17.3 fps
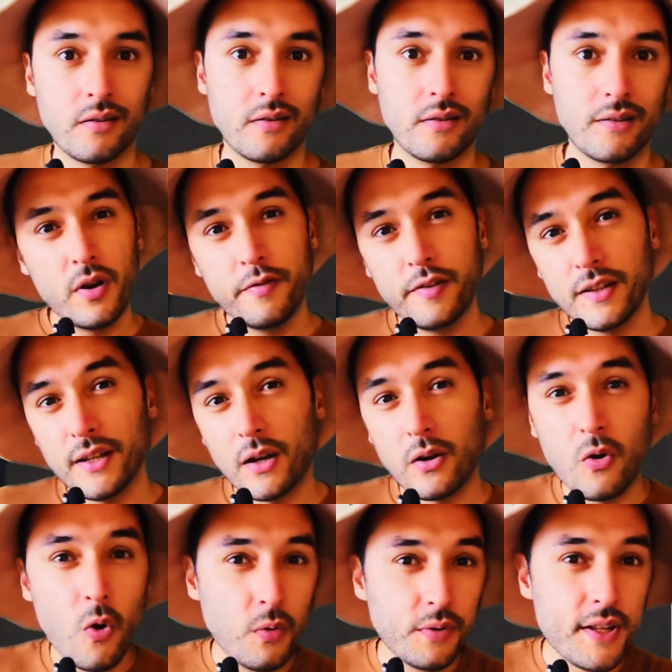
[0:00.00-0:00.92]
Or even the
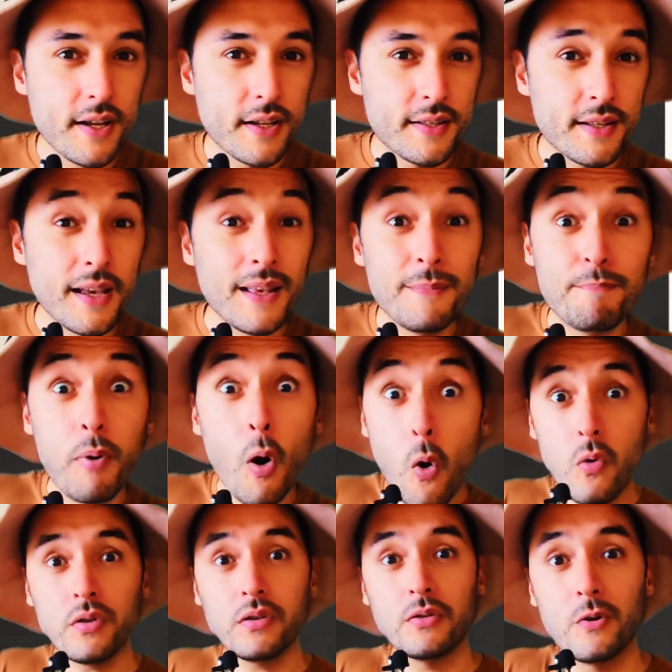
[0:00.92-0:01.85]
Codex and
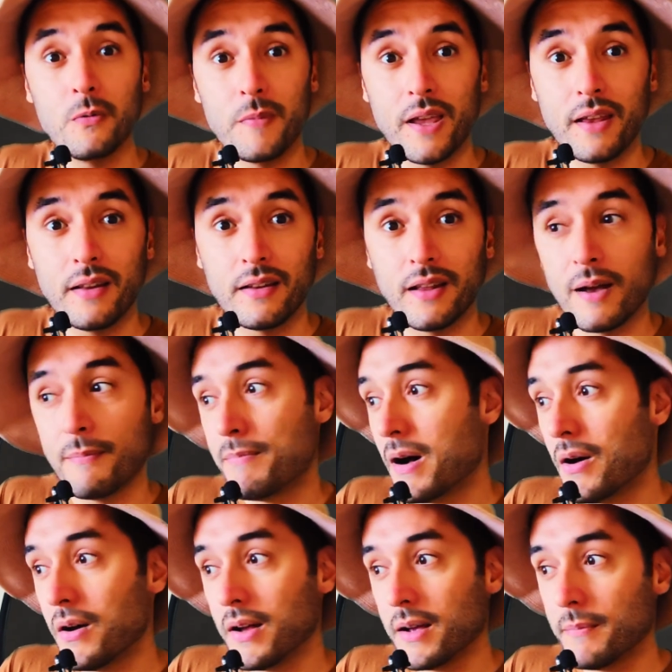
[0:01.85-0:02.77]
Bone domain,
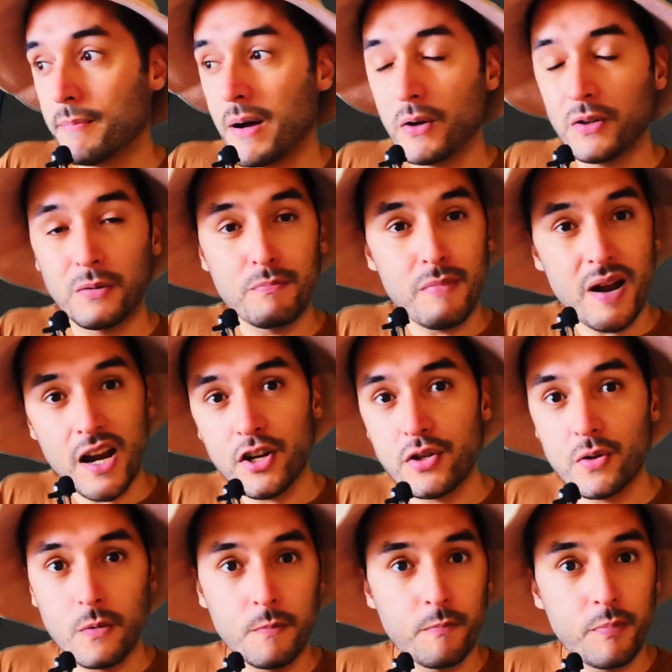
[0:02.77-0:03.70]
about
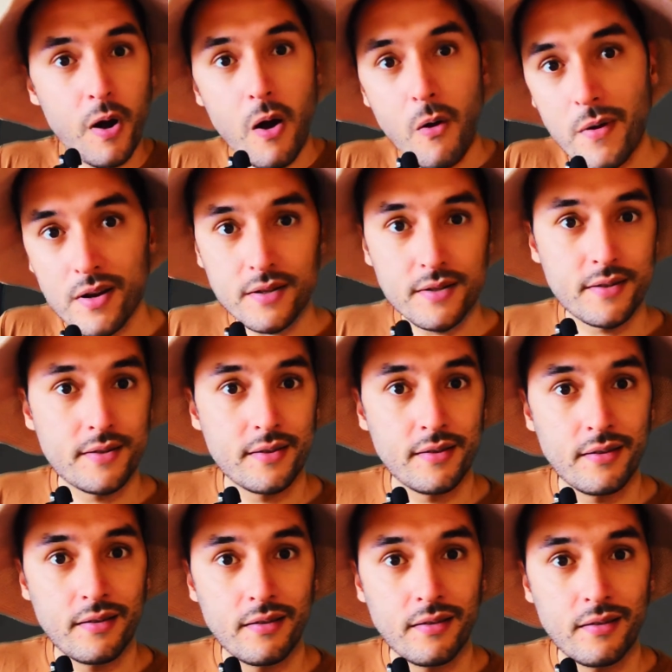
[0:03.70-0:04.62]
martial prowess.